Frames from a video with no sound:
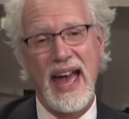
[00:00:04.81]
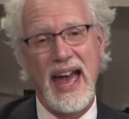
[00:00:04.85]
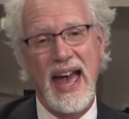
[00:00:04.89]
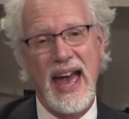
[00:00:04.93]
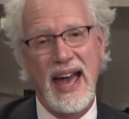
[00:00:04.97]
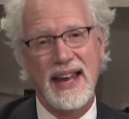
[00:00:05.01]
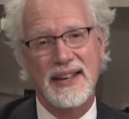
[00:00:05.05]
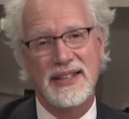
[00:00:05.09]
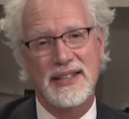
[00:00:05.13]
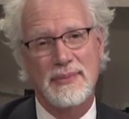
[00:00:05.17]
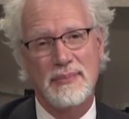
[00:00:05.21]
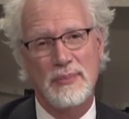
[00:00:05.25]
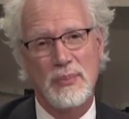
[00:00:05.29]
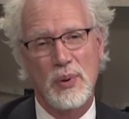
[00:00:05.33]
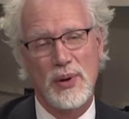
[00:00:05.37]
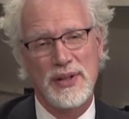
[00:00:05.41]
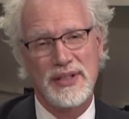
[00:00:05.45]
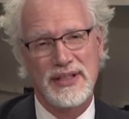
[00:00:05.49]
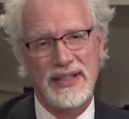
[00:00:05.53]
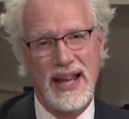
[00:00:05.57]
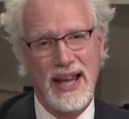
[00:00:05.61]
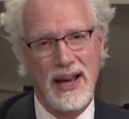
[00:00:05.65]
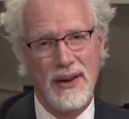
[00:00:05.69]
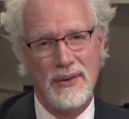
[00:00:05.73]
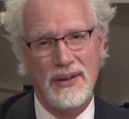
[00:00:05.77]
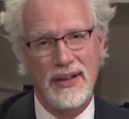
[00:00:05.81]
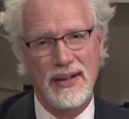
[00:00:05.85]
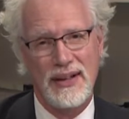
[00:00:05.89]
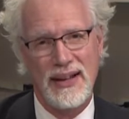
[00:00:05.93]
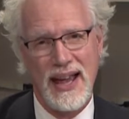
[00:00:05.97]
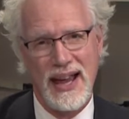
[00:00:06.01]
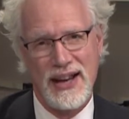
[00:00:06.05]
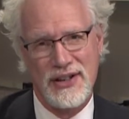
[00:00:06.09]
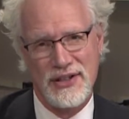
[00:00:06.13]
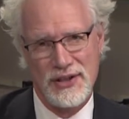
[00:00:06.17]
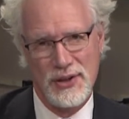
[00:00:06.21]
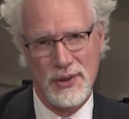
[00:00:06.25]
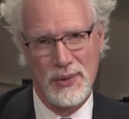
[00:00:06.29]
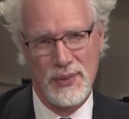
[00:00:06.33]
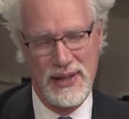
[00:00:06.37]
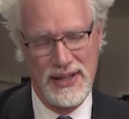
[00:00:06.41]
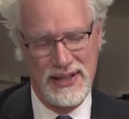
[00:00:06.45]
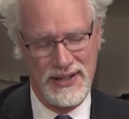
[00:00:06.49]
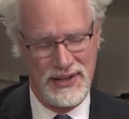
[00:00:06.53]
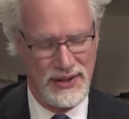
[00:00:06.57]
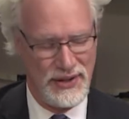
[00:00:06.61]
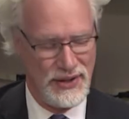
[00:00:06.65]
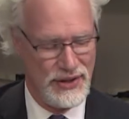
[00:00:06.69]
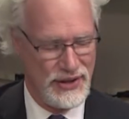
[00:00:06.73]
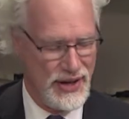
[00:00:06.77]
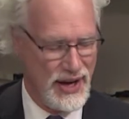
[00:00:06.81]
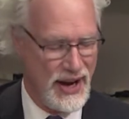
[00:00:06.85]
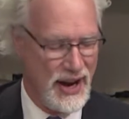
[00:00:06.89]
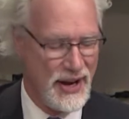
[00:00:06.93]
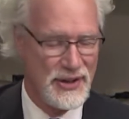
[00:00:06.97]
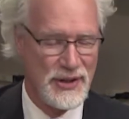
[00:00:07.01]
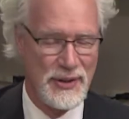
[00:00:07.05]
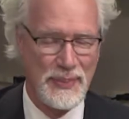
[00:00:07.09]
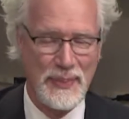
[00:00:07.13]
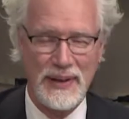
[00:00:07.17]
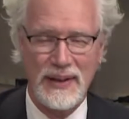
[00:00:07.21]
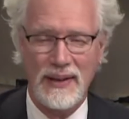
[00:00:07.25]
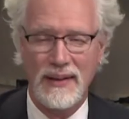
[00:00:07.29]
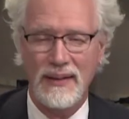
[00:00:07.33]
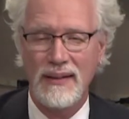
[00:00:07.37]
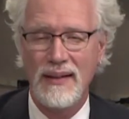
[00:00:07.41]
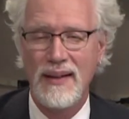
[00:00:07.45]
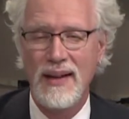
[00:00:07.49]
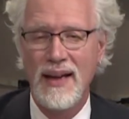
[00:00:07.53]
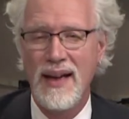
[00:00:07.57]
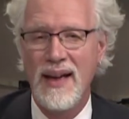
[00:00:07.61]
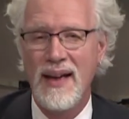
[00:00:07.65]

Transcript: at Boys Town National Research Hospital.